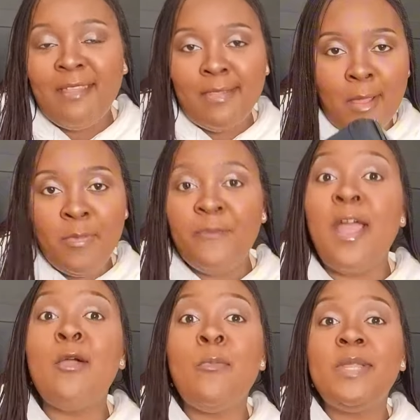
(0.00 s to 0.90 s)
Now, before
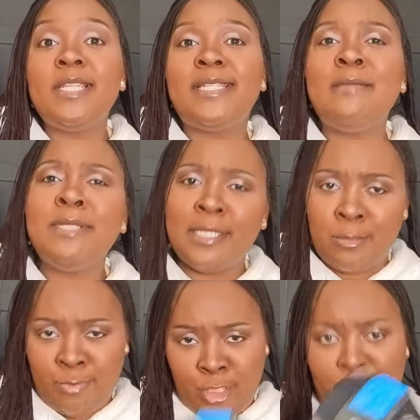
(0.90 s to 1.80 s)
I open it, let me take a
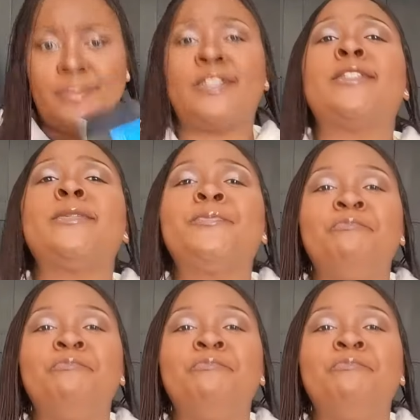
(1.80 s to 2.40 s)
picture first.